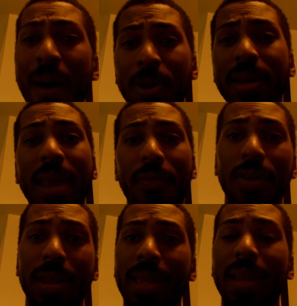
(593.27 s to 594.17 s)
I would
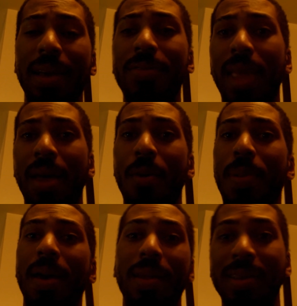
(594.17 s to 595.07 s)
definitely love to
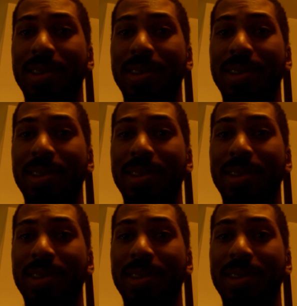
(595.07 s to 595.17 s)
help out.